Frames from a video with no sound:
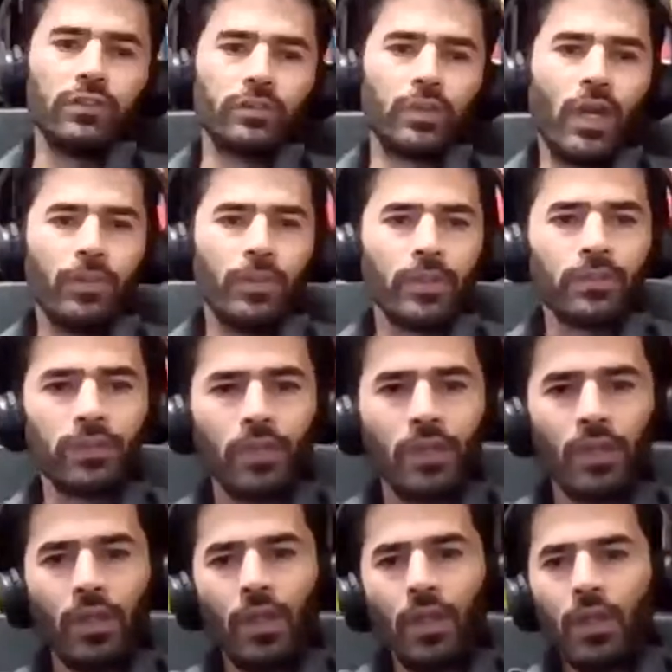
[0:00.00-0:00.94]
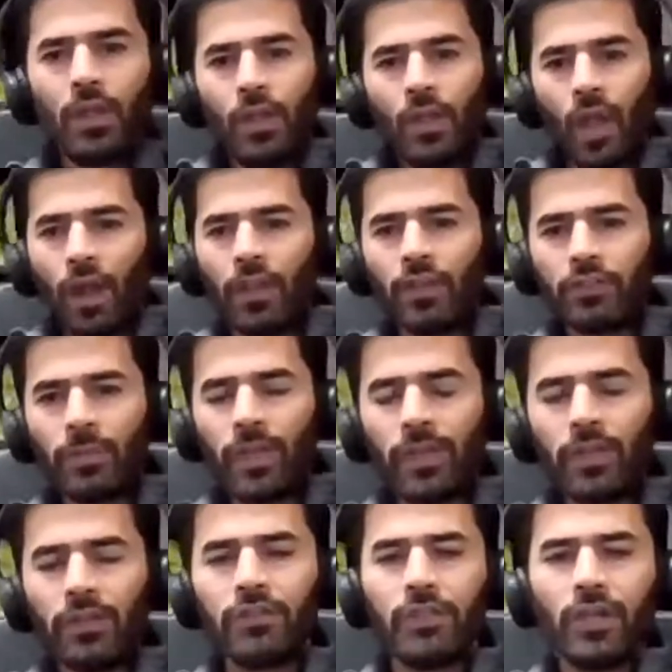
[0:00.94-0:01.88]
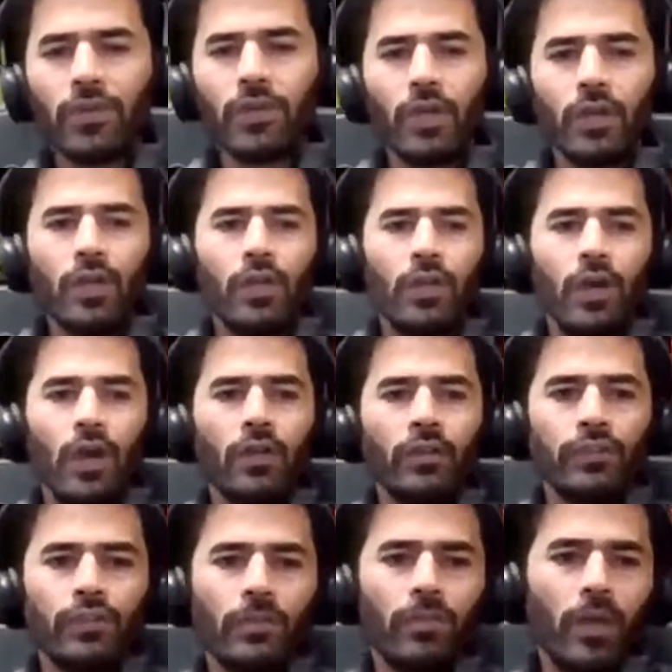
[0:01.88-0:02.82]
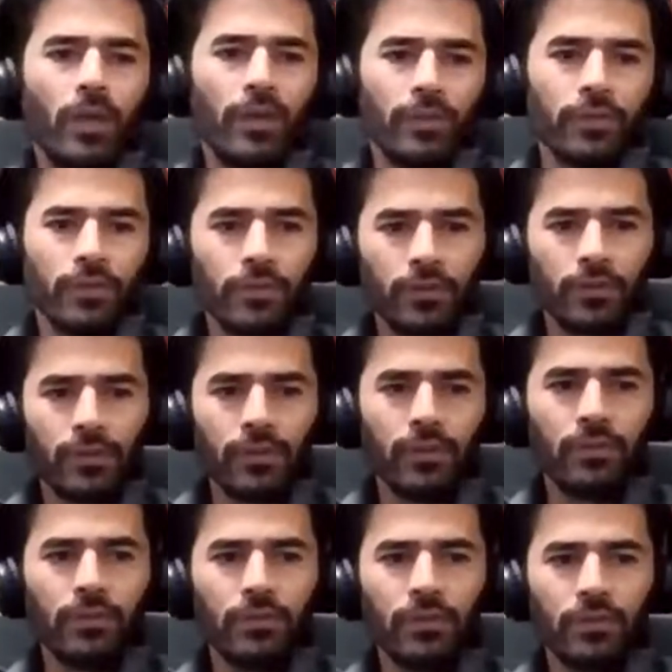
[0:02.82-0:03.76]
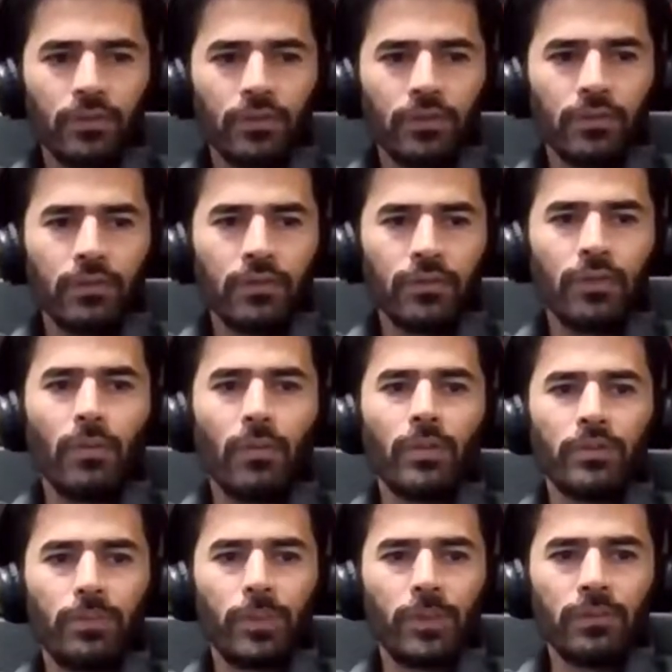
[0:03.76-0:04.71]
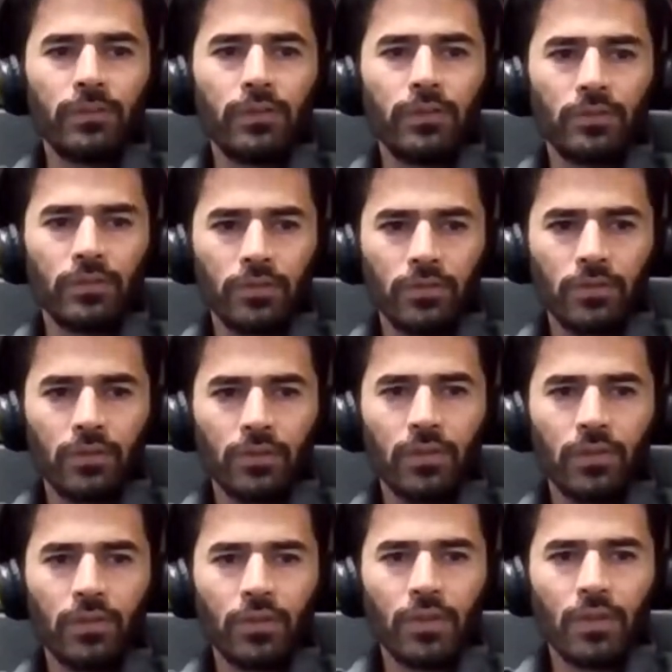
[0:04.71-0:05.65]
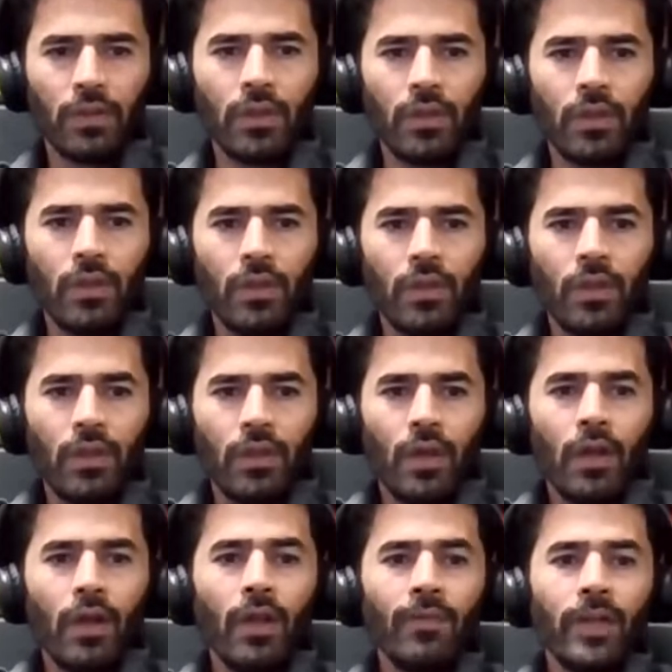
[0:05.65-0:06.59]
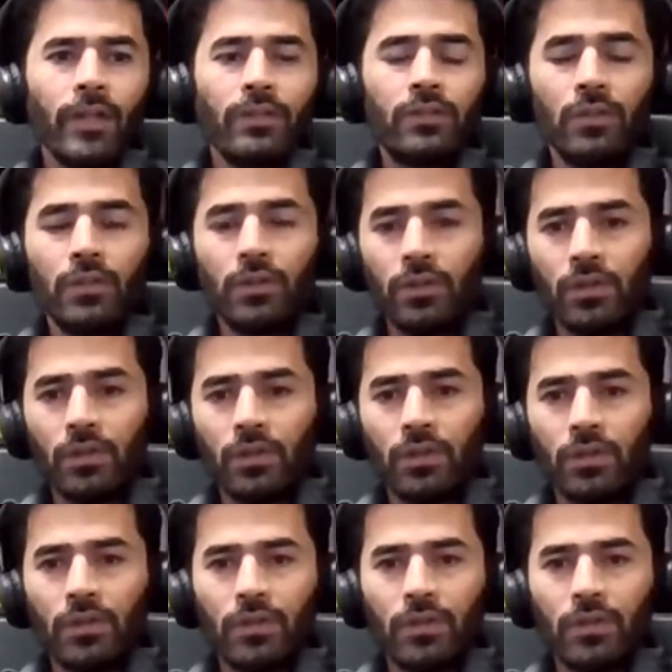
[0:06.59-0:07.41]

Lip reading: subscribers, and he's making $700 a month from his business. And I'm like, dude,